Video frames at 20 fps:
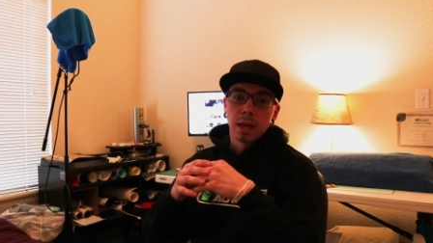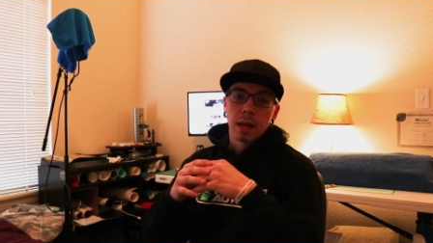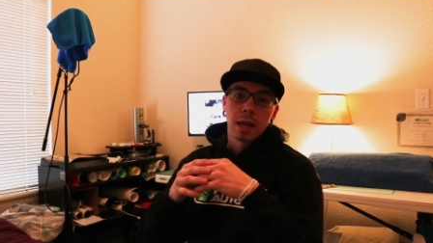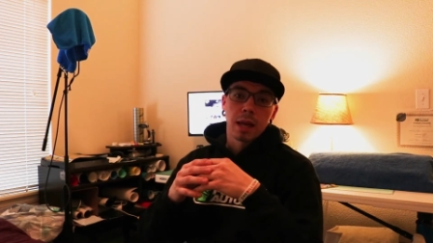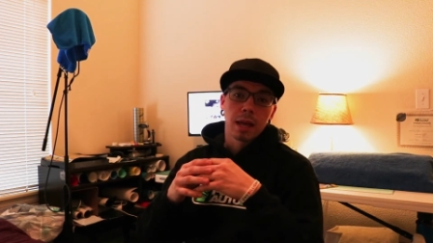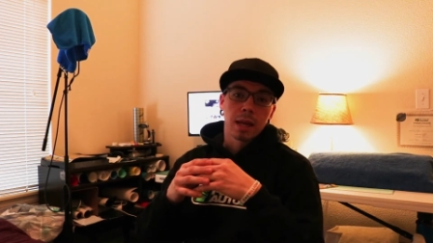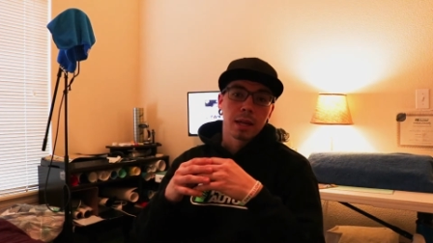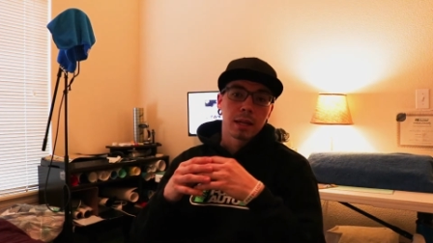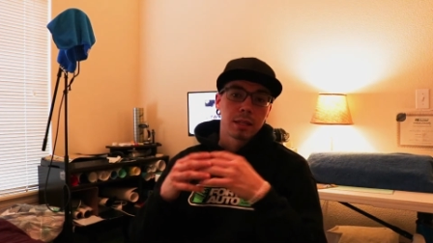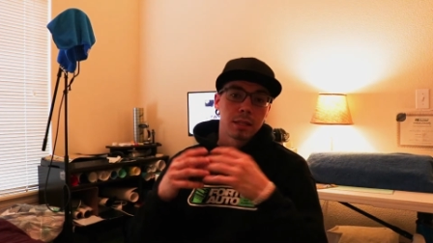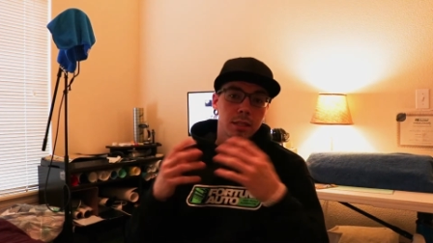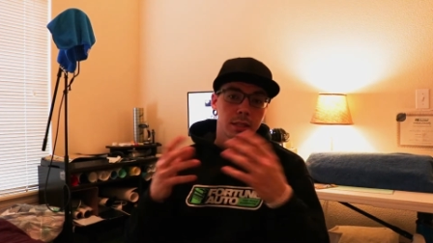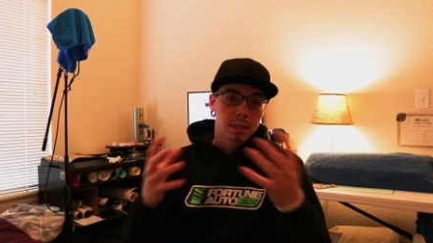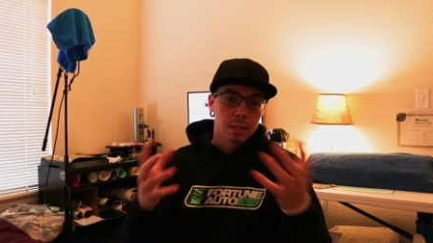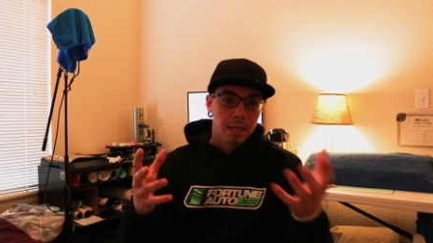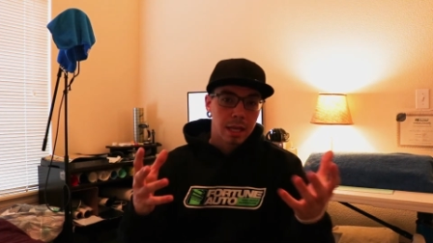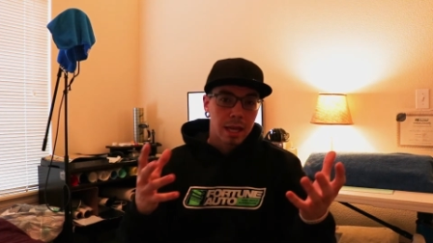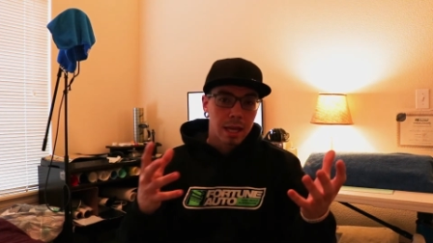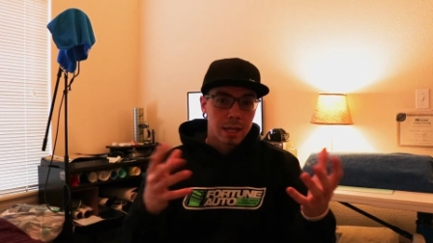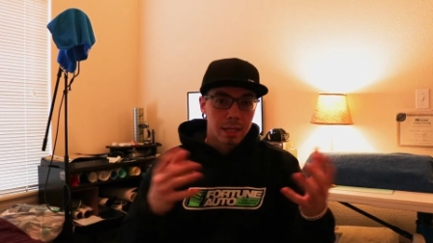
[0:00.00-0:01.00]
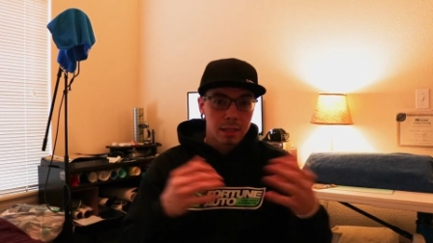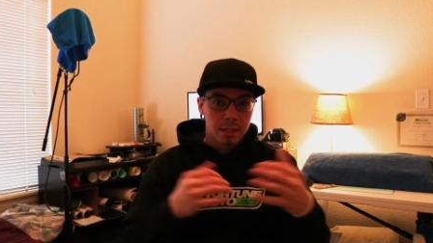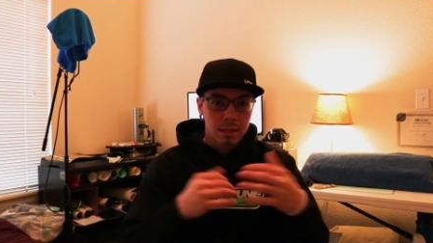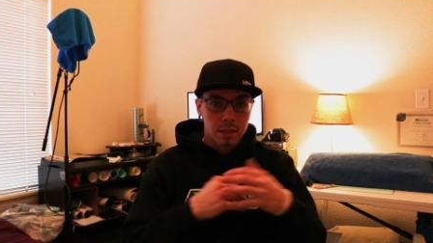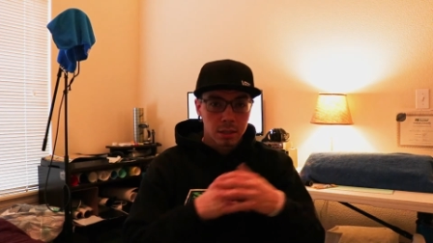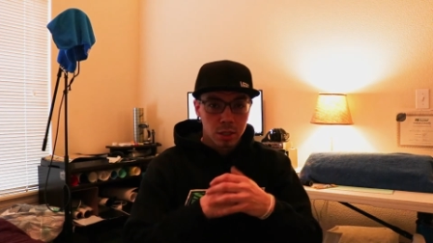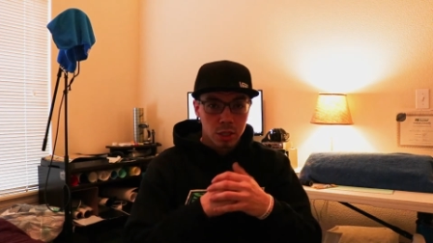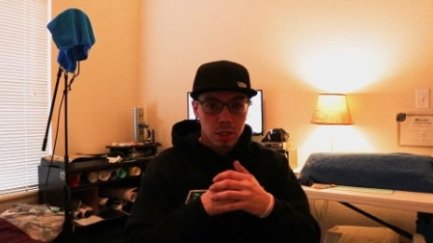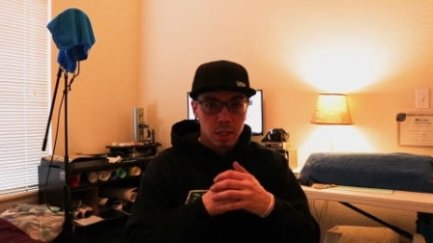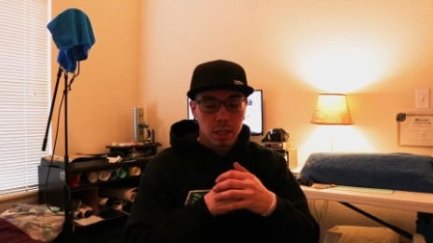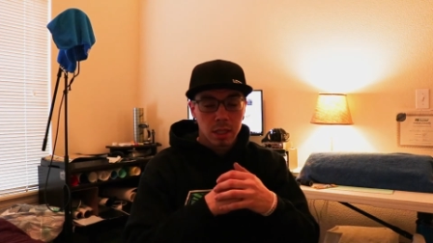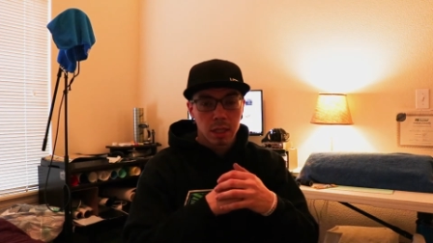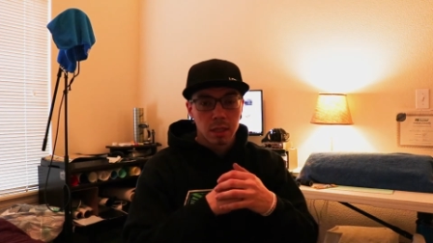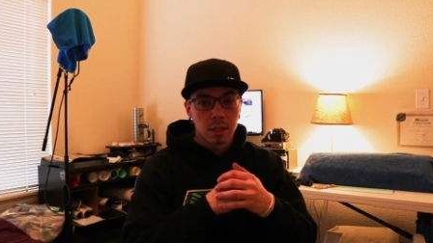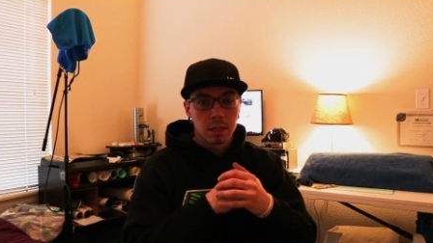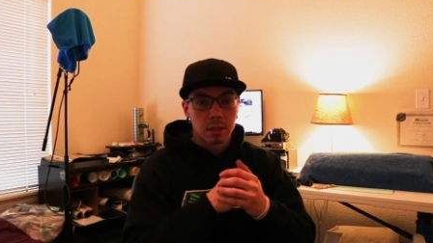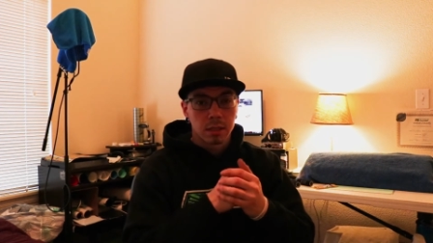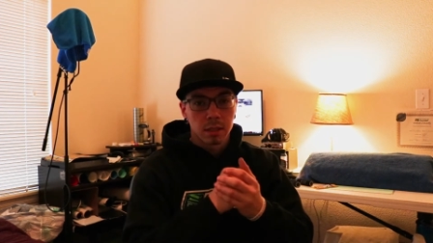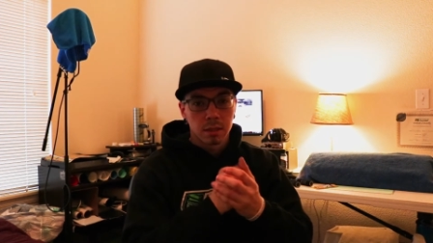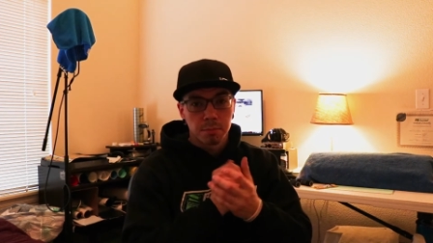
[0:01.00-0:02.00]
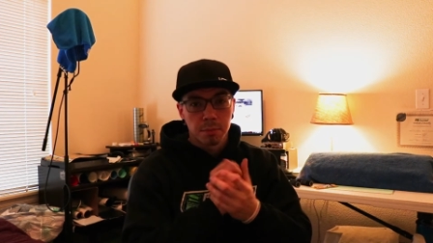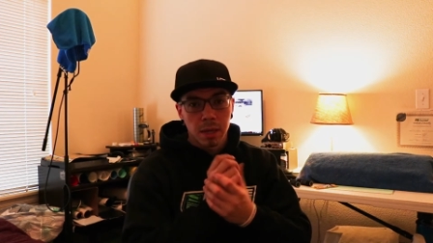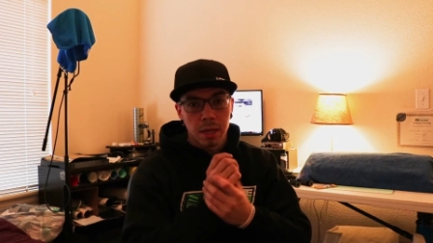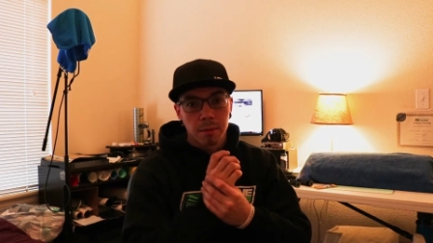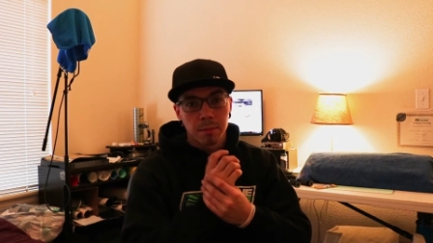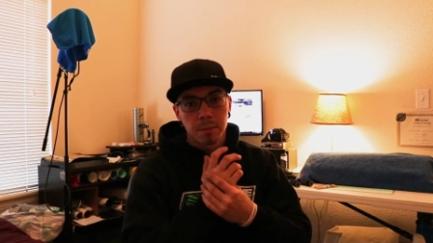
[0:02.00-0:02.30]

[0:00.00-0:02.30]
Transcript: as sad as and shitty as it may